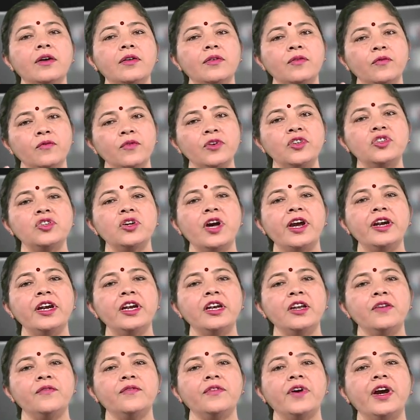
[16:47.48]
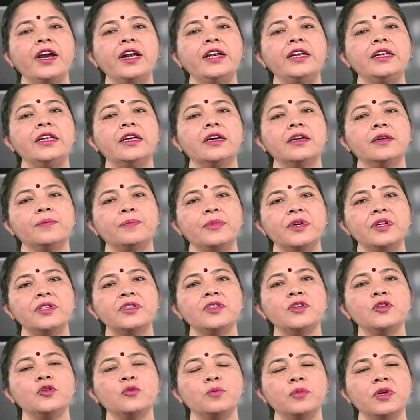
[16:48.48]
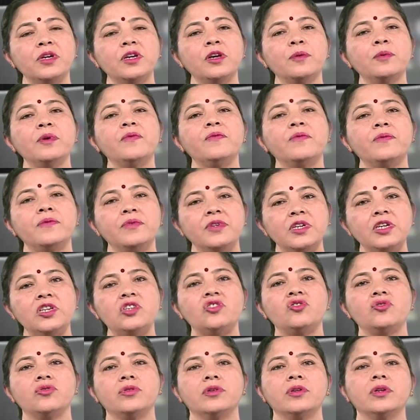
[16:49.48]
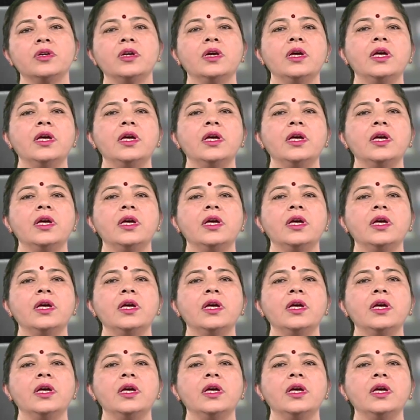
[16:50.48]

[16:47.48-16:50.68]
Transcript: which identified a person to become a teacher.